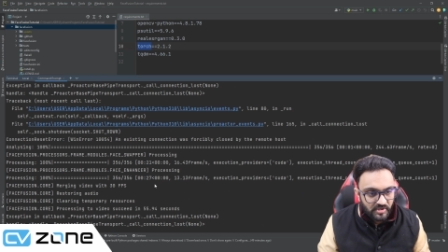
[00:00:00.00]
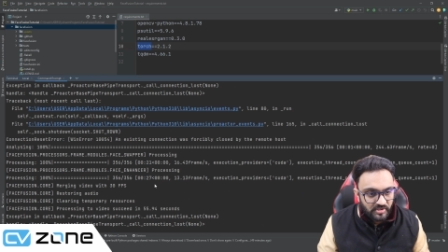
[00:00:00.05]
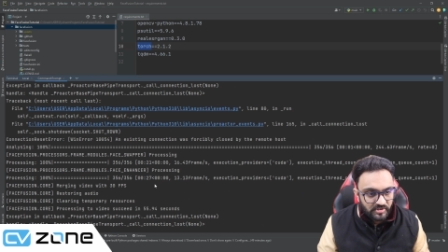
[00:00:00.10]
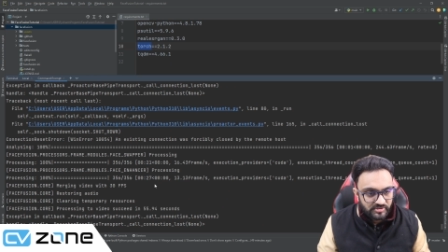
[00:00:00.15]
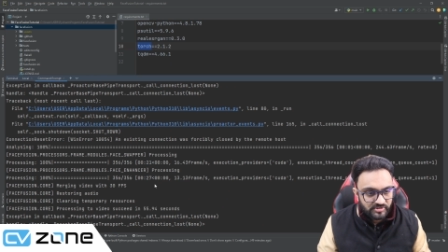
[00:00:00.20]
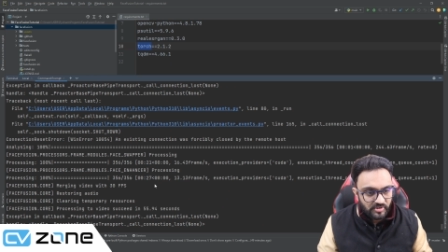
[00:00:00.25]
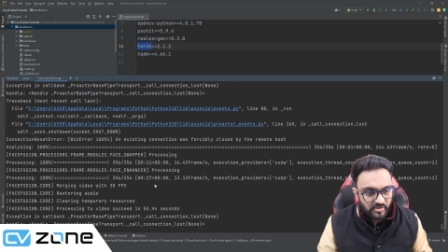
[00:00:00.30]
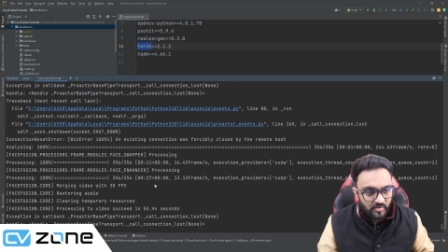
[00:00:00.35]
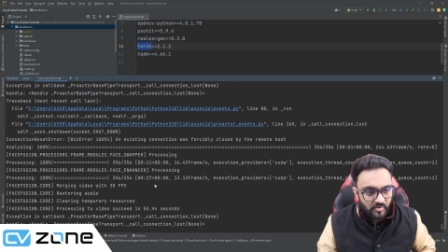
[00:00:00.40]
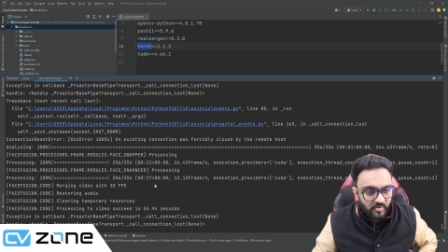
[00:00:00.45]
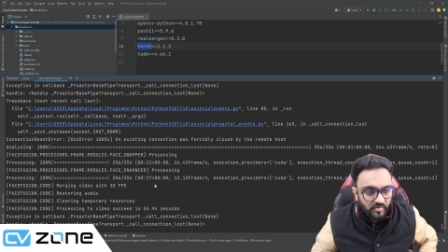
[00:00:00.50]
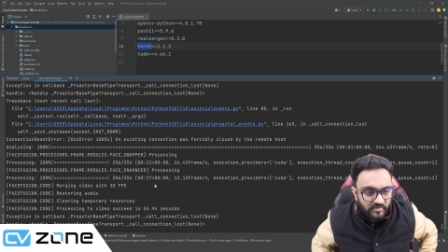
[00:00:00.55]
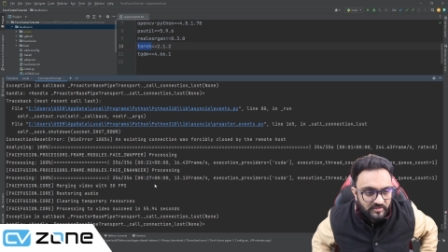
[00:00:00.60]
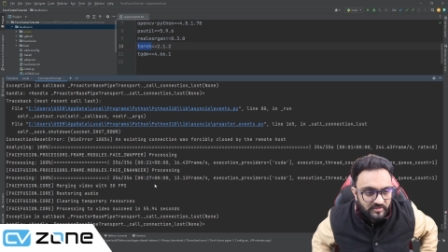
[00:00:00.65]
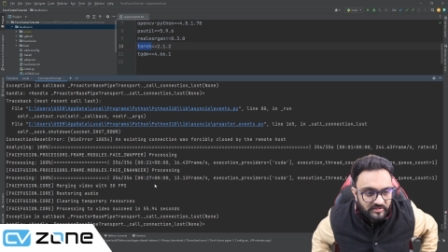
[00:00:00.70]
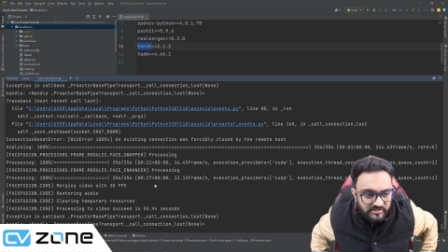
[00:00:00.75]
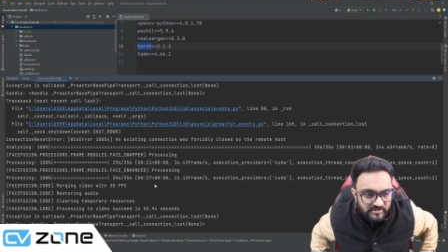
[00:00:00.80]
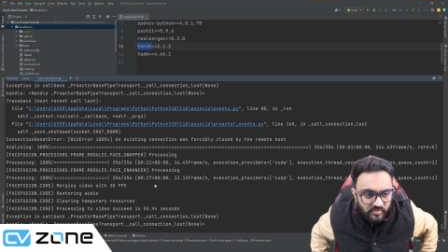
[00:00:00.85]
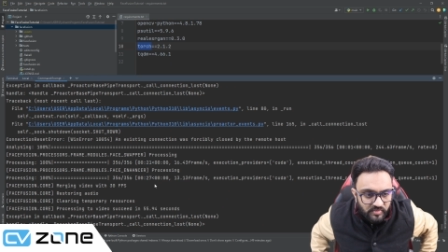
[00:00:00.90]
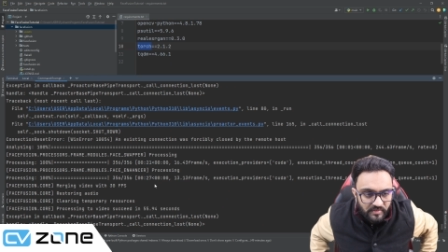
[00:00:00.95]
So
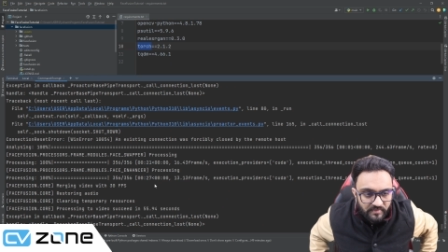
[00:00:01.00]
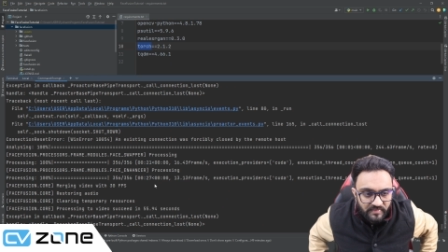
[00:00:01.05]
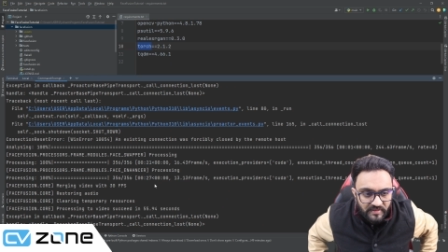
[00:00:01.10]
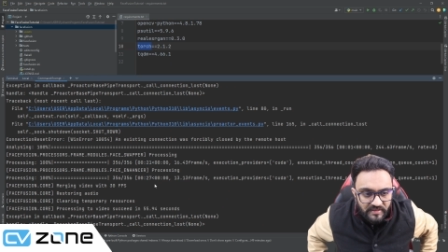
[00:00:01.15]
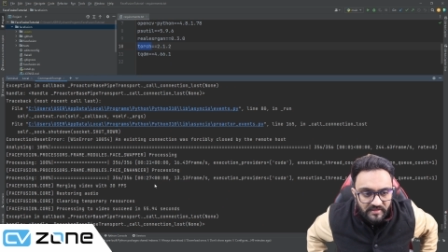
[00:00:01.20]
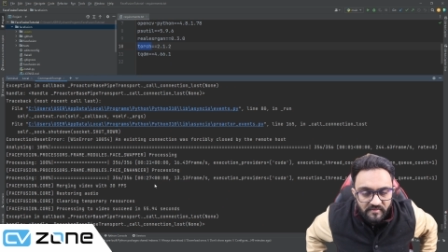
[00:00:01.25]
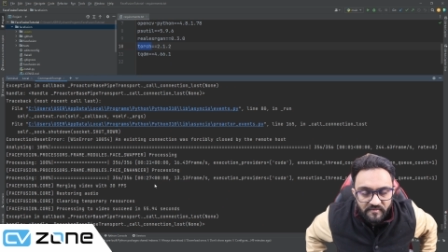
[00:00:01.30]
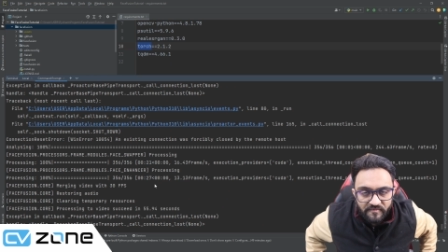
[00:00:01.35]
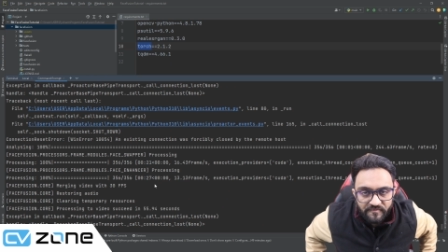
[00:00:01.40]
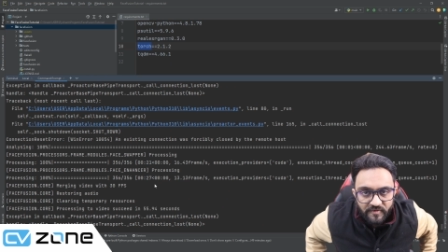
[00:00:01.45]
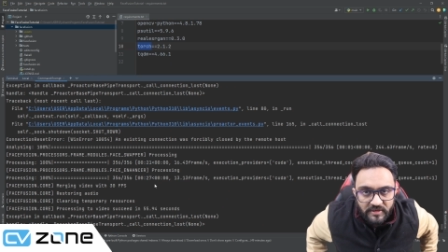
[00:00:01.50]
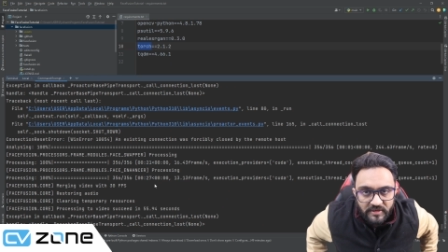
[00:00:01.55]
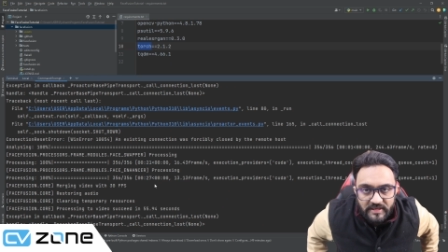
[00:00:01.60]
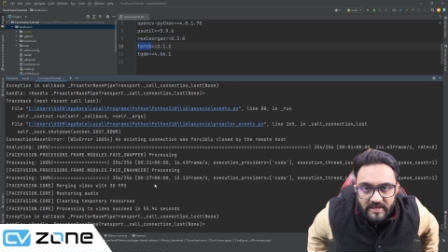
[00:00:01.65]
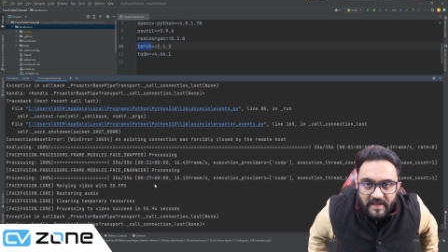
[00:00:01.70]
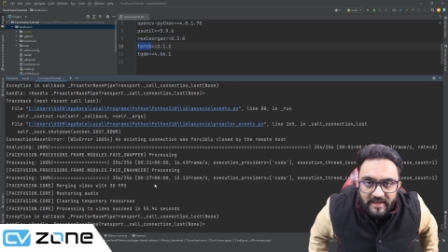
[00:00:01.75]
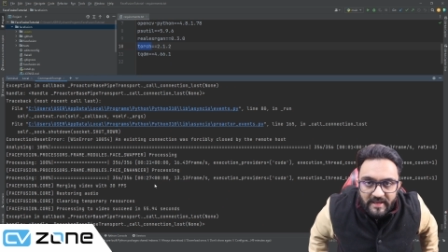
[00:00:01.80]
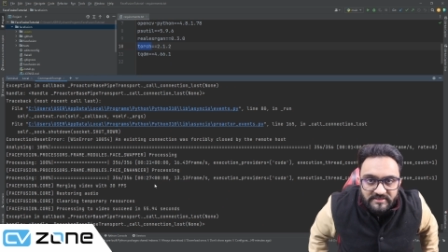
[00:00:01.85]
this will be 48